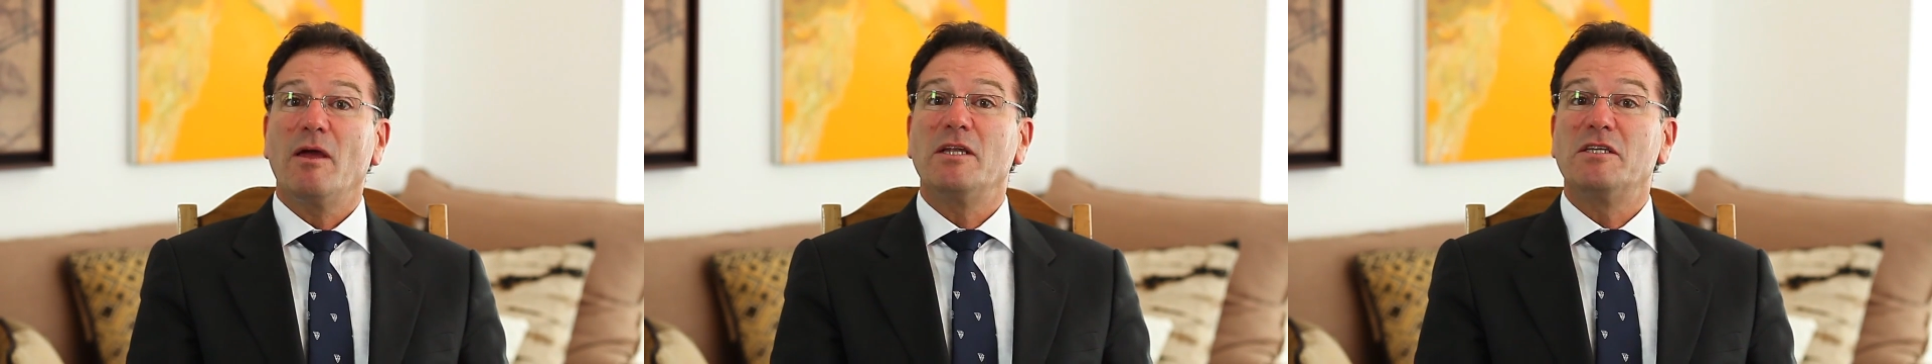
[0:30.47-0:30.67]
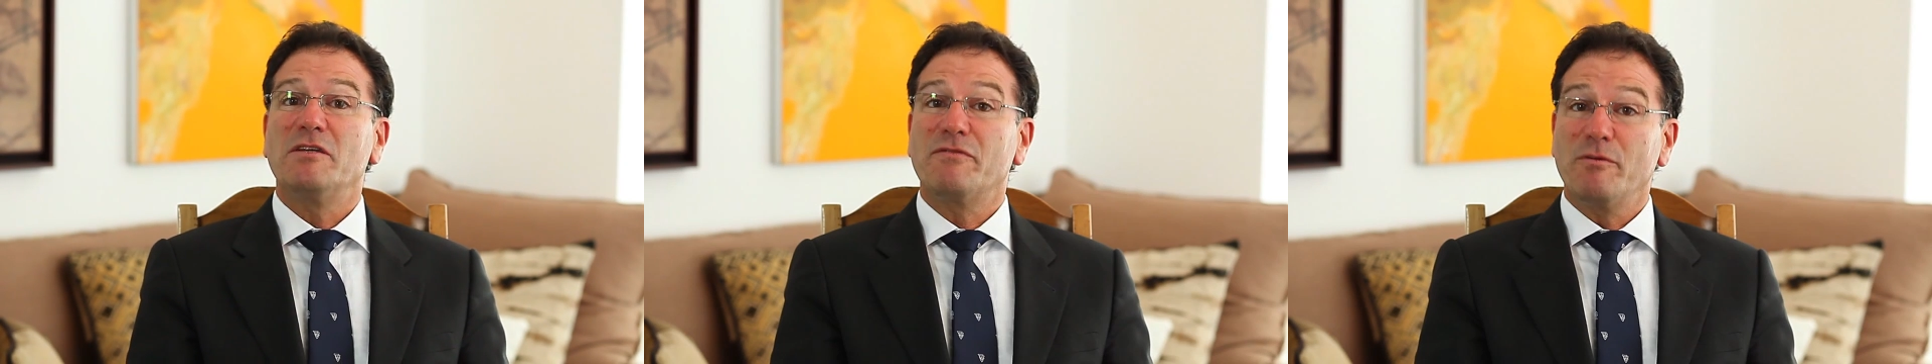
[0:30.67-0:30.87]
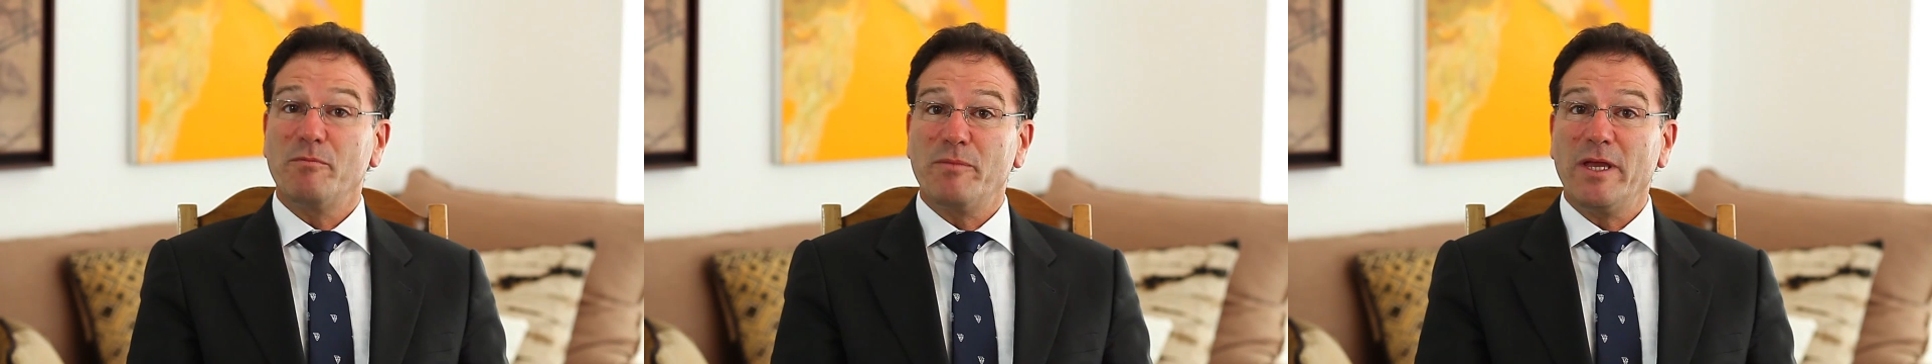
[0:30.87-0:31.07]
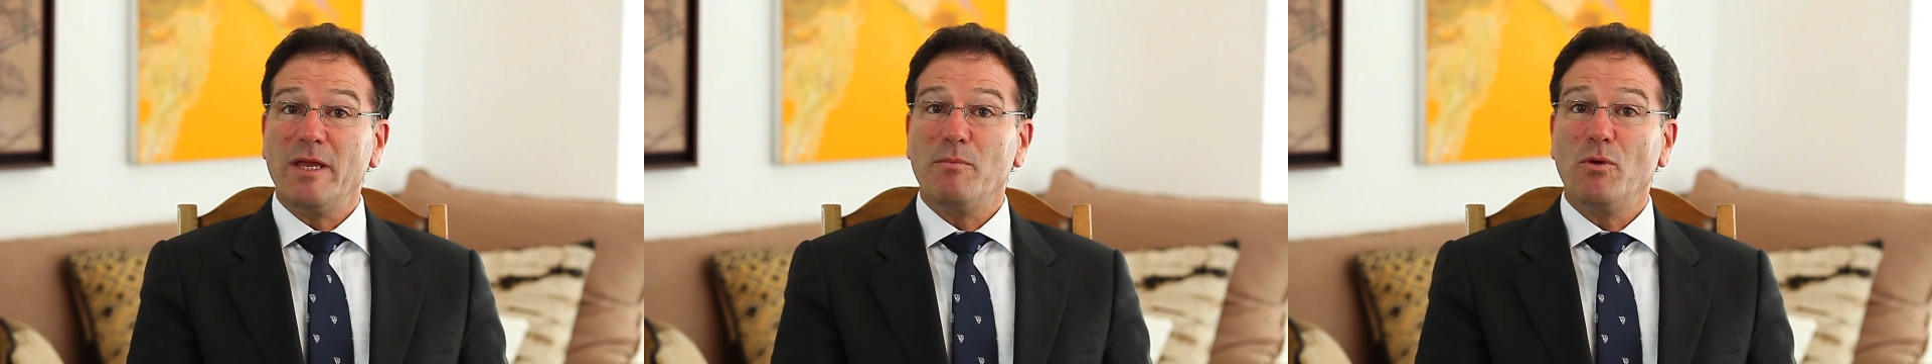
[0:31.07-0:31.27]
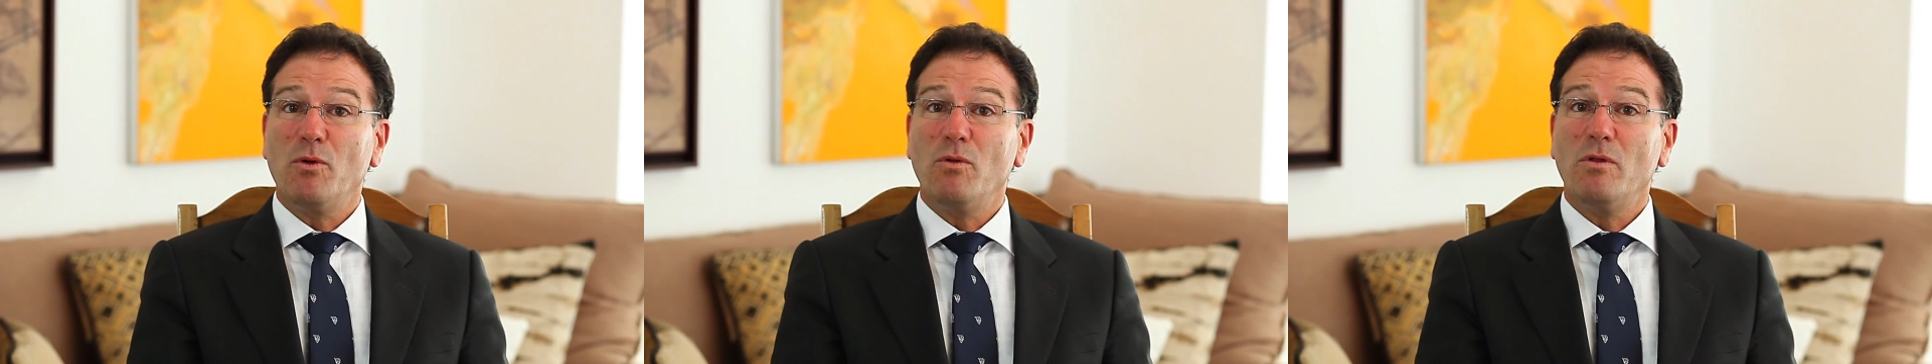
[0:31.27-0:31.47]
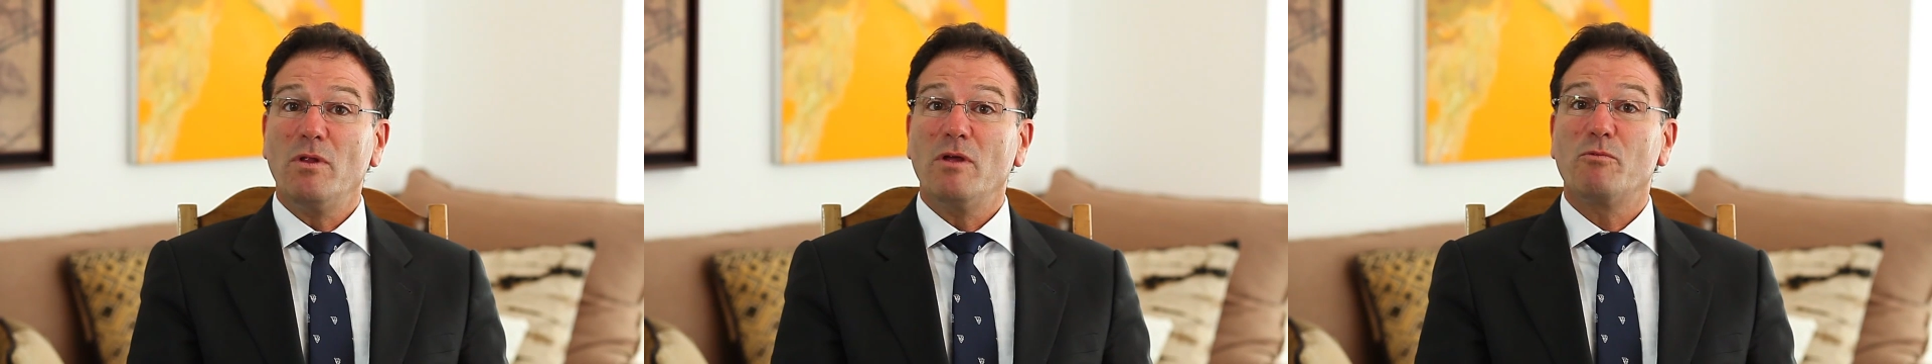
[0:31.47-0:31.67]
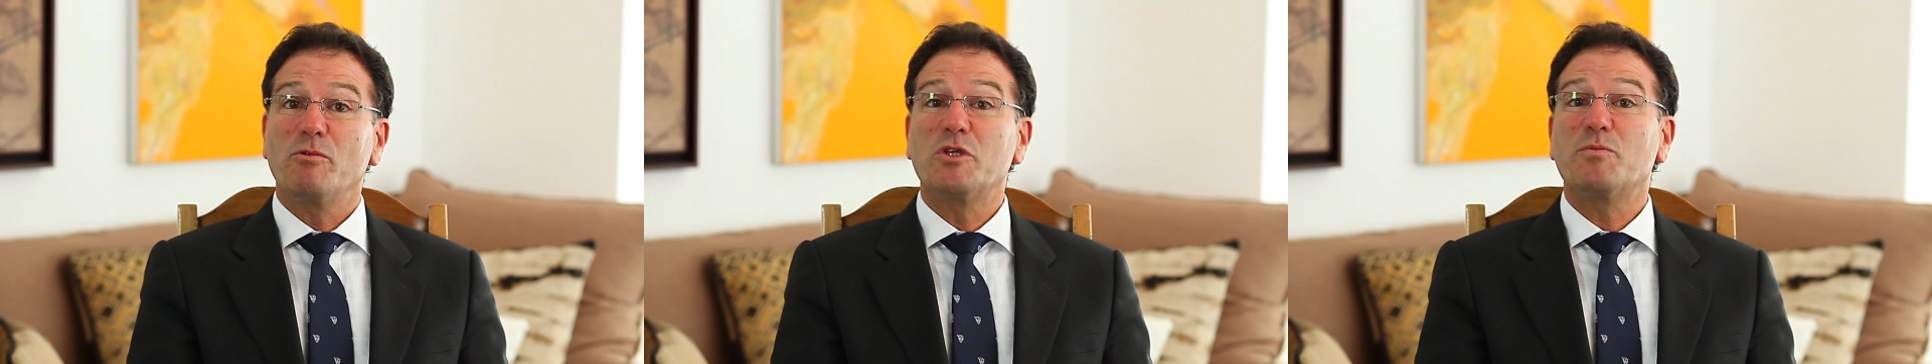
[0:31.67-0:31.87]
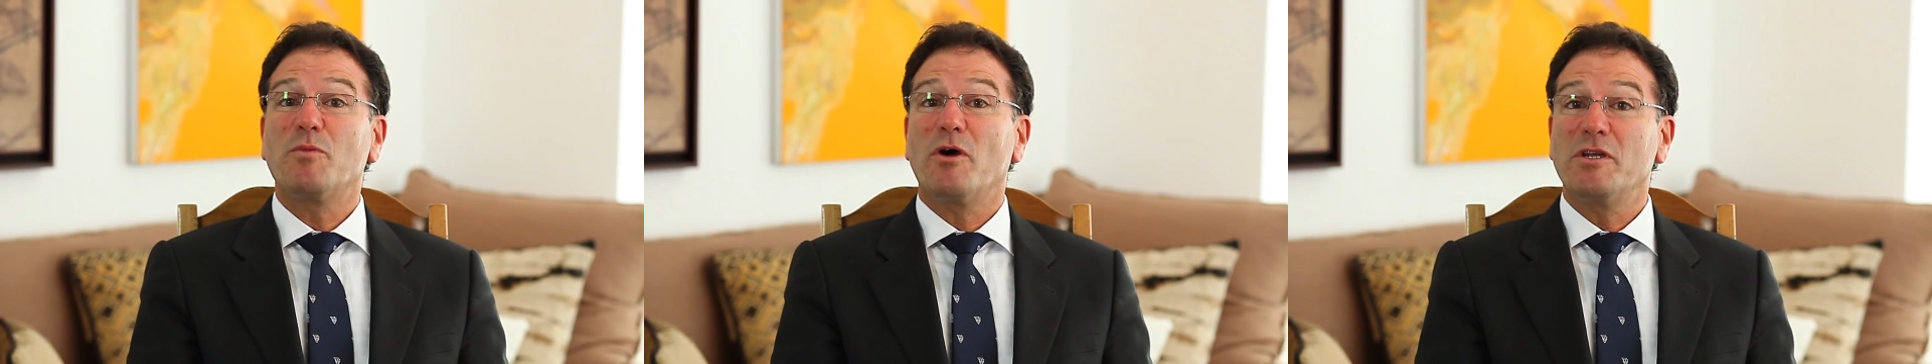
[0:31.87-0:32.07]
Different people
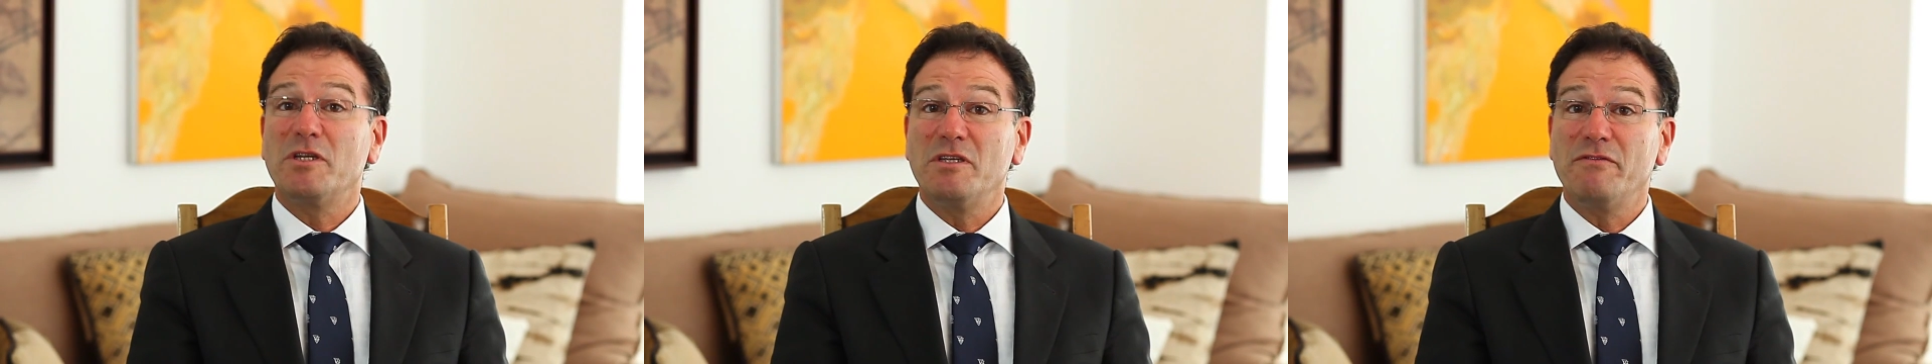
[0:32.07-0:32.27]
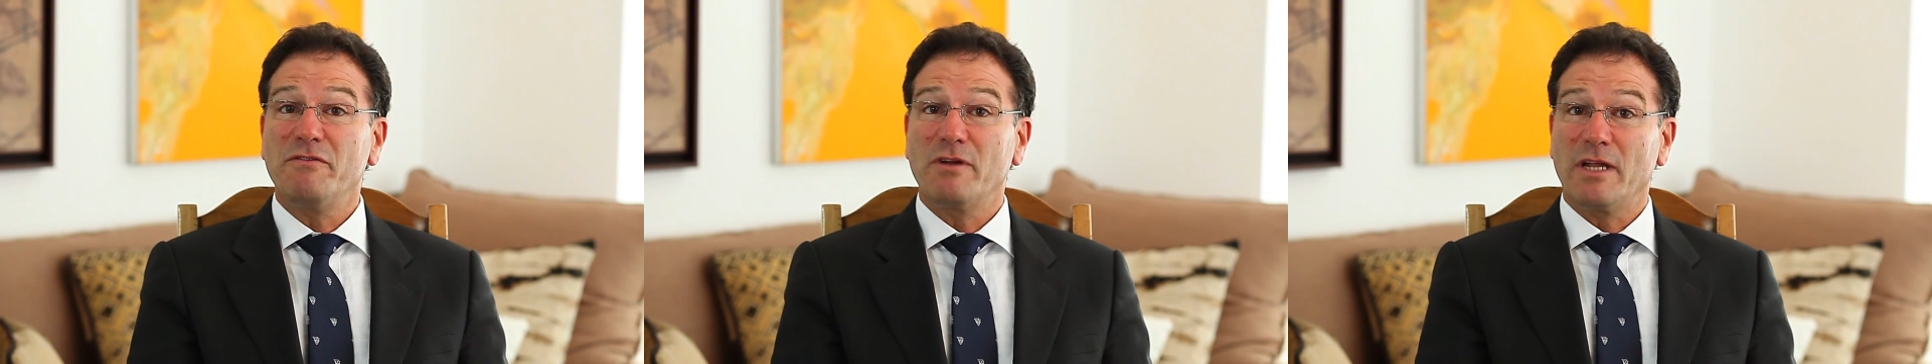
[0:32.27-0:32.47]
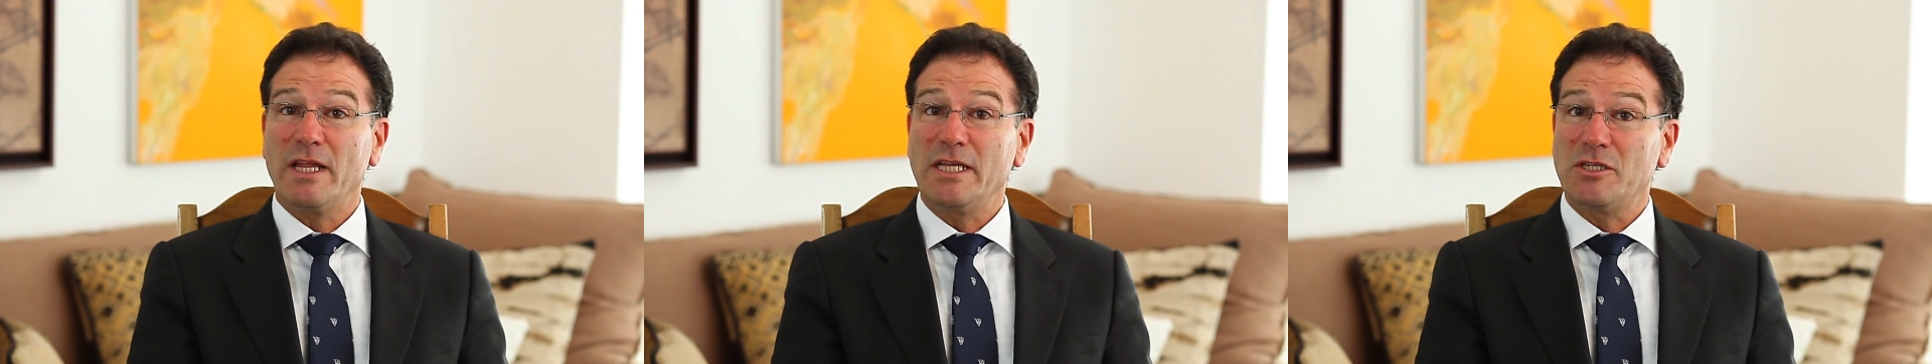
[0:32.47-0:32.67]
respond differently